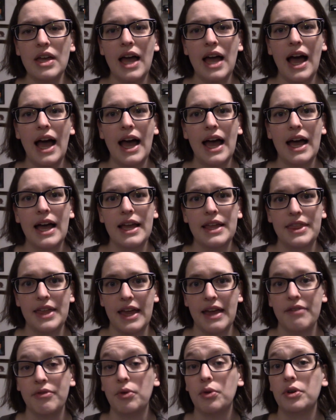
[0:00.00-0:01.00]
I, they
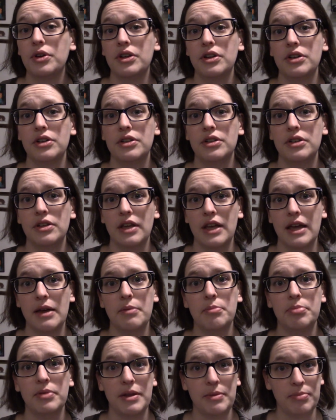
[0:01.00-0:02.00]
have ordered a
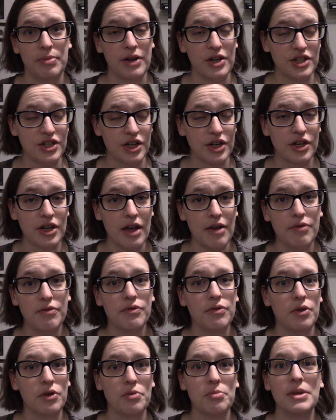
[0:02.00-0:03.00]
blood pressure cuff
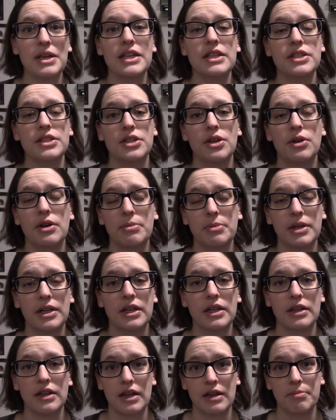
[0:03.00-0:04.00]
for me, so I'm
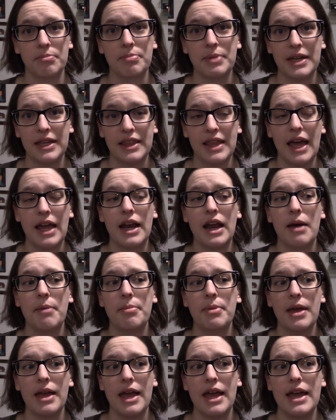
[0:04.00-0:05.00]
gonna pick that
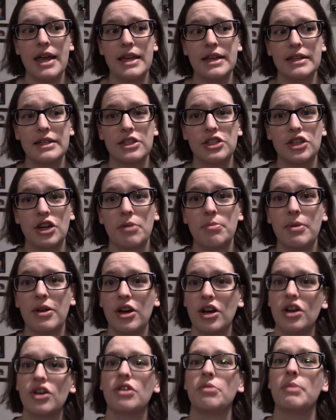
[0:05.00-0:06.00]
up and start
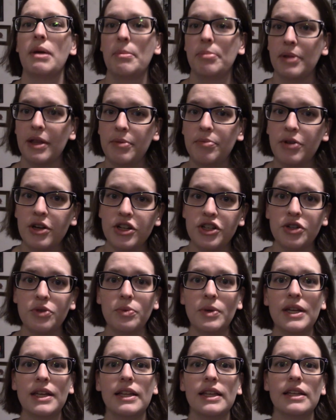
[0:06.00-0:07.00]
monitoring my blood pressure
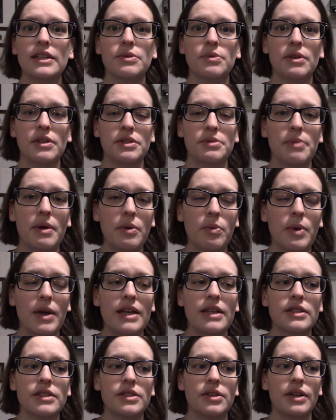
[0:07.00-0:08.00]
weekly as well as my
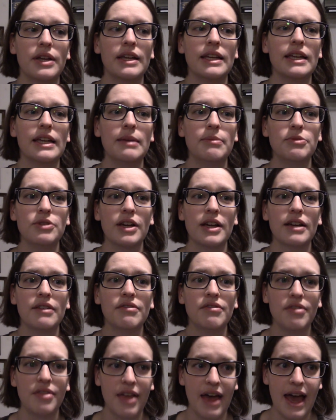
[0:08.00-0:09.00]
weight so I can keep track
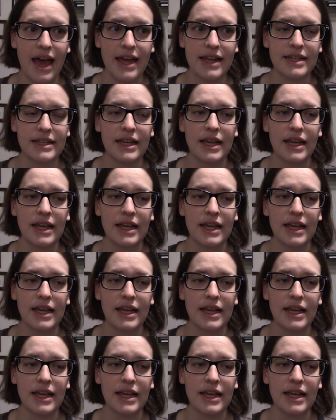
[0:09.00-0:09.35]
of that.